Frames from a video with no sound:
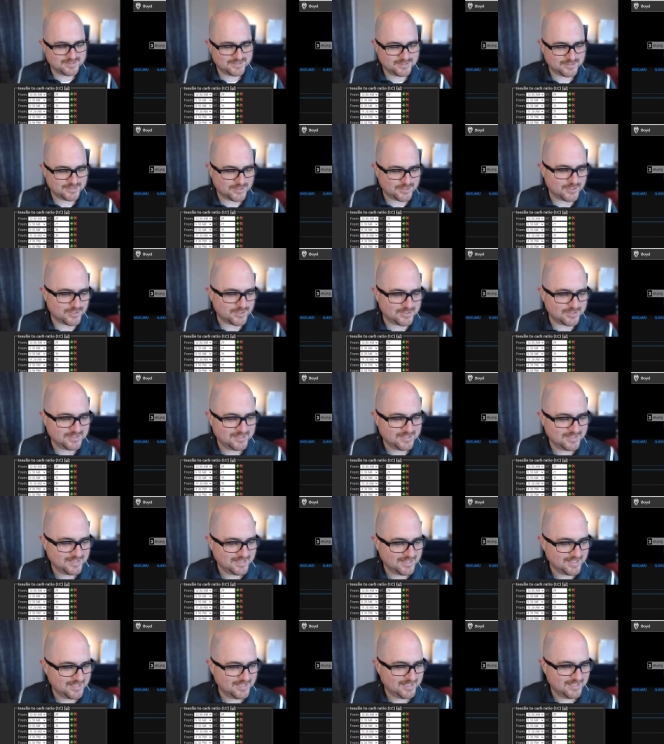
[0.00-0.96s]
Good call.
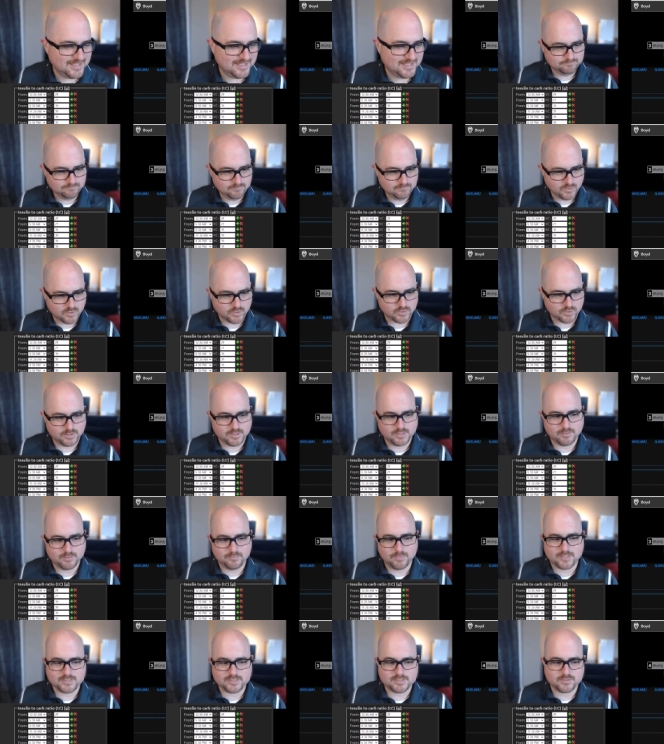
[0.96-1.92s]
Yeah. Currently, the
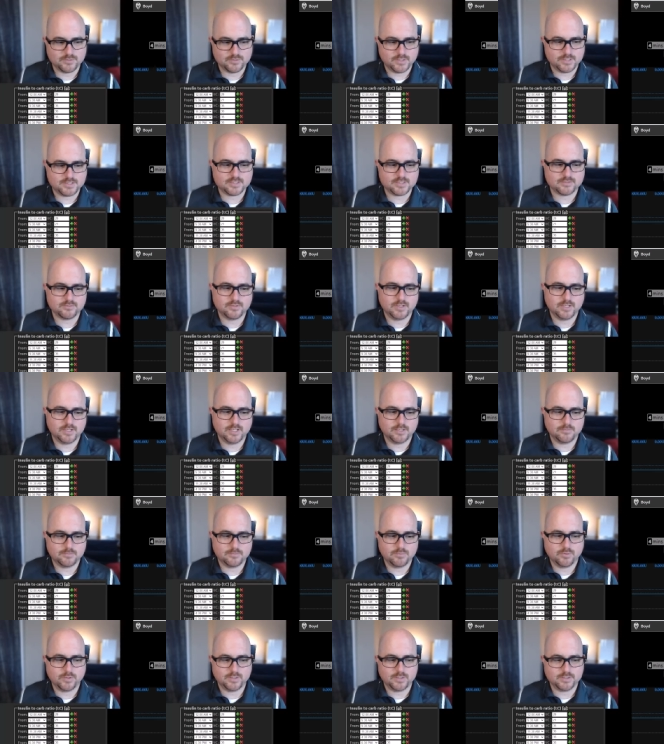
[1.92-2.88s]
basal rates are running
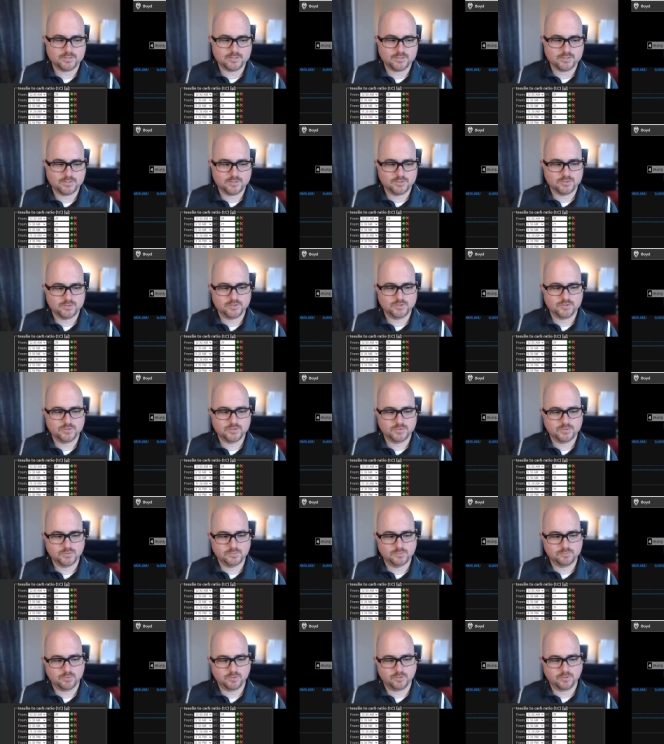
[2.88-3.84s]
0 0.2,
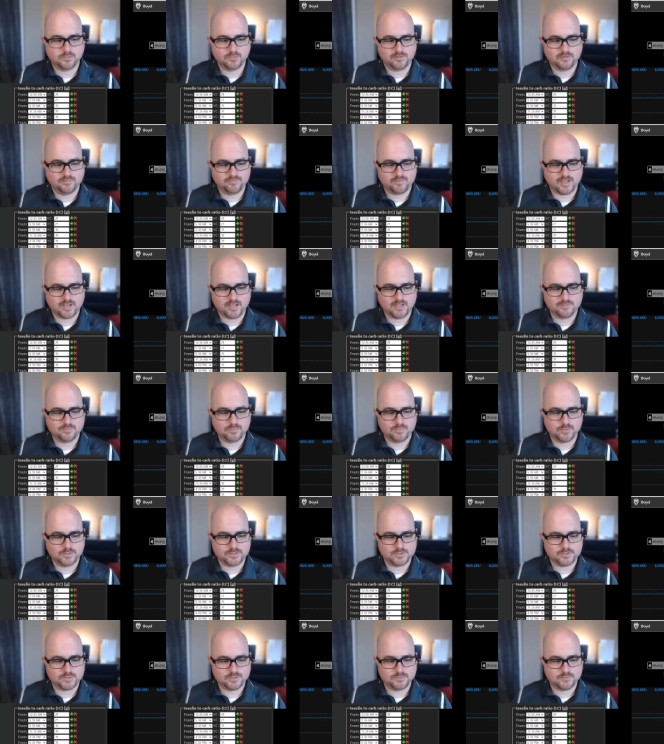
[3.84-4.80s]
0
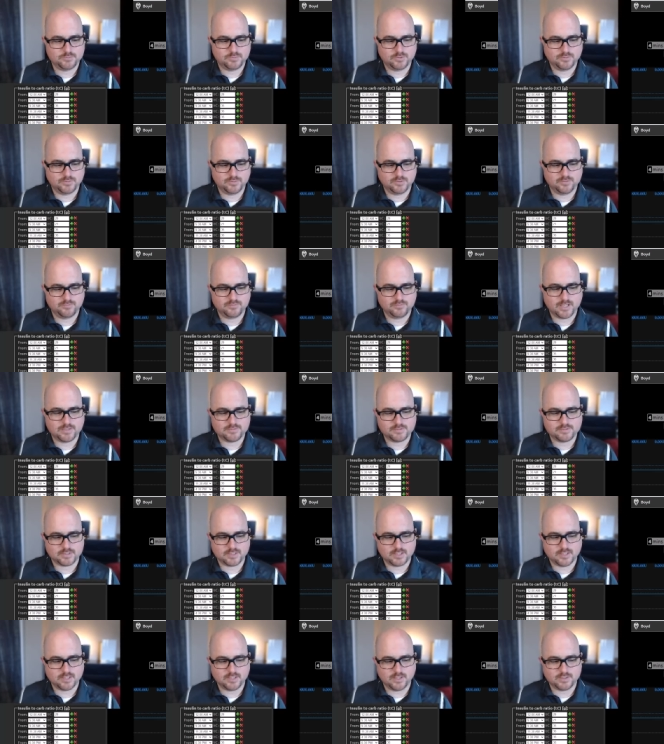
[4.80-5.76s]
0.15, 0 0.2, 0.15. So
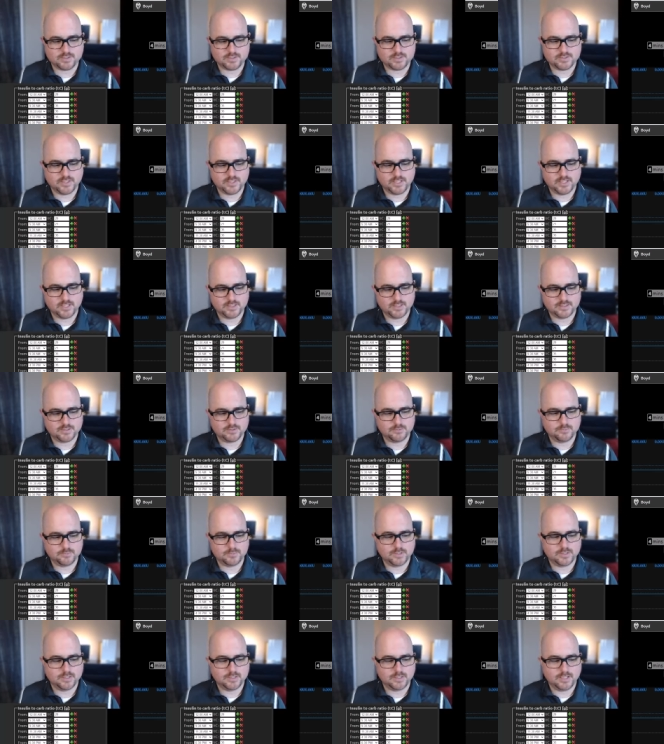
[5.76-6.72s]
kind of alternating a little
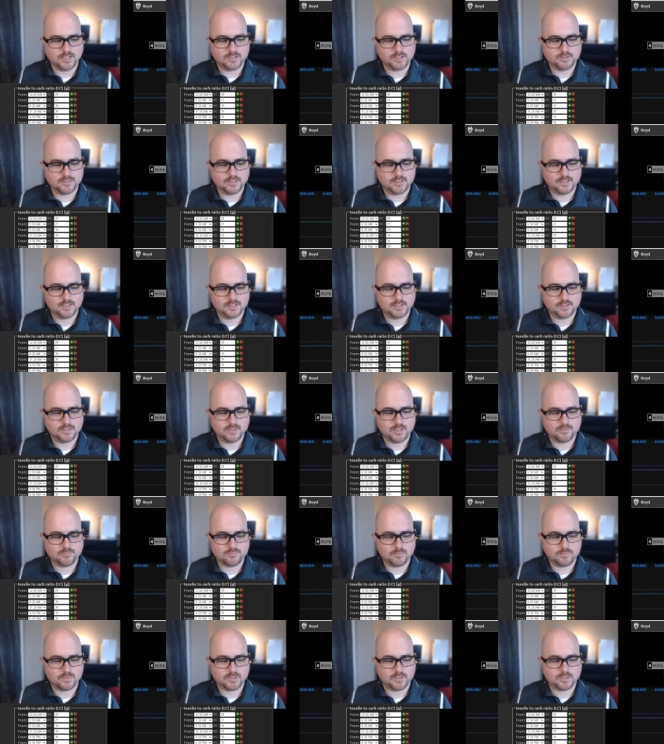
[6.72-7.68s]
bit. And then you have
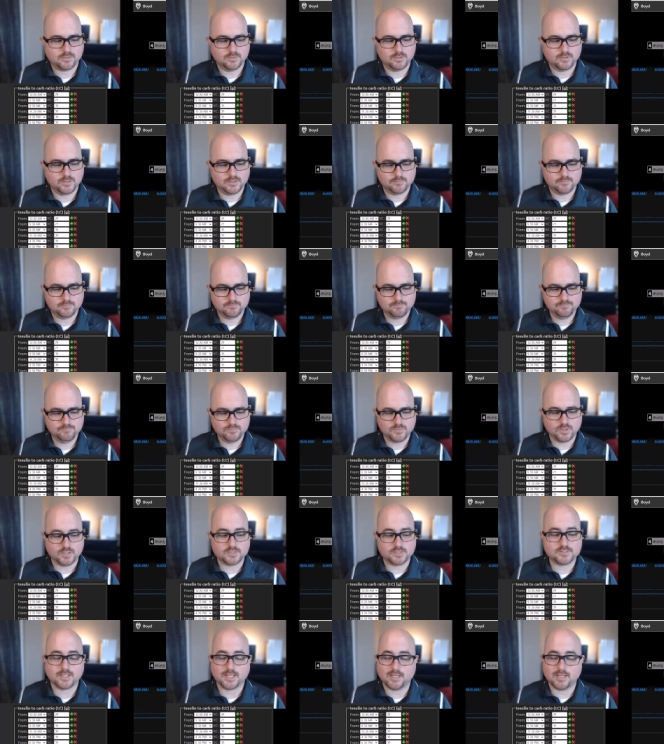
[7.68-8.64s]
a big one,
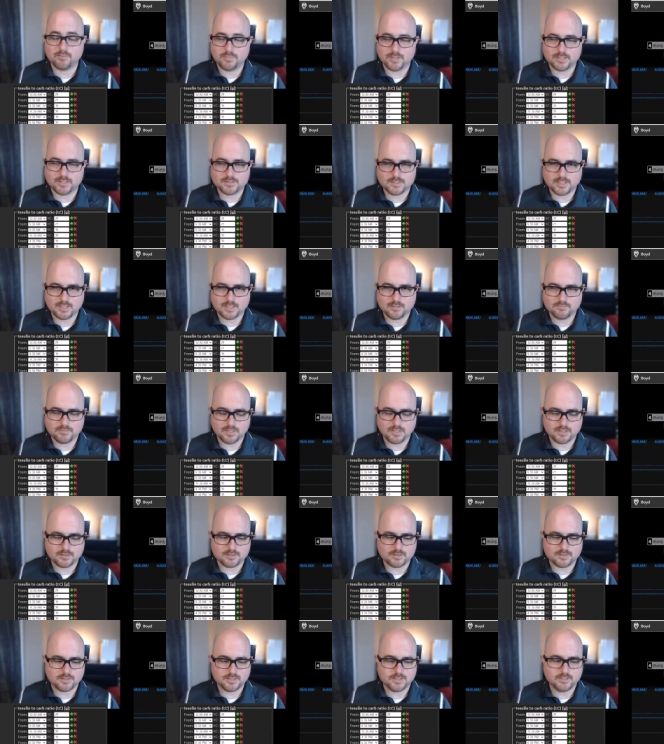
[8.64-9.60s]
looks like at bedtime,
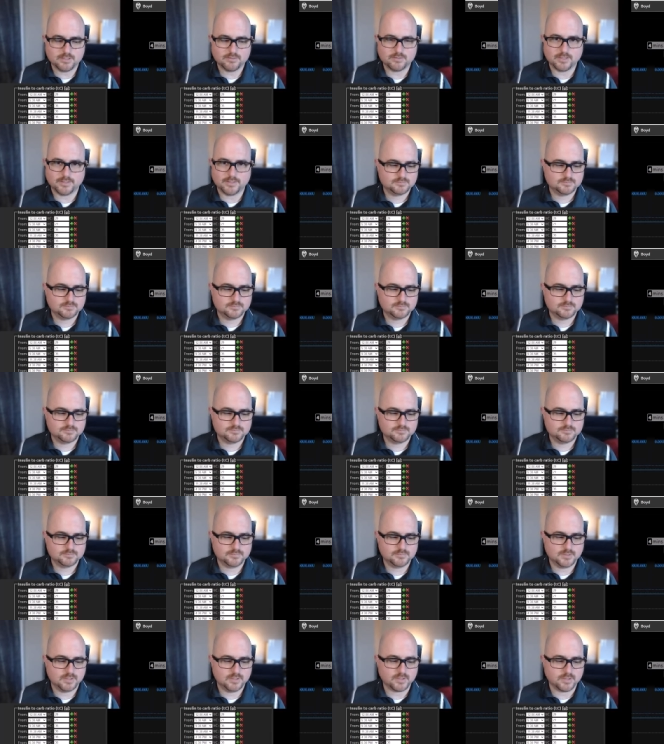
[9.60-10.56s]
8.30, right?
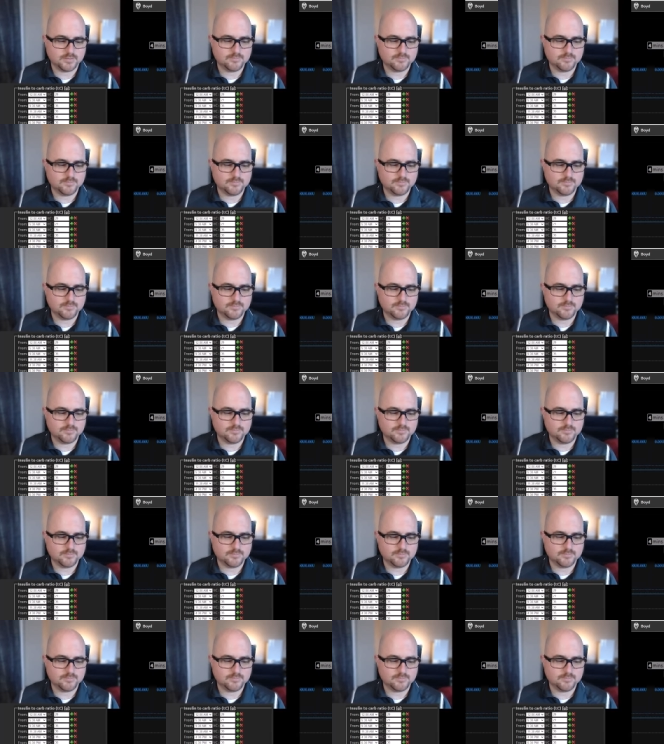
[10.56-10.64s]
Yes. Okay.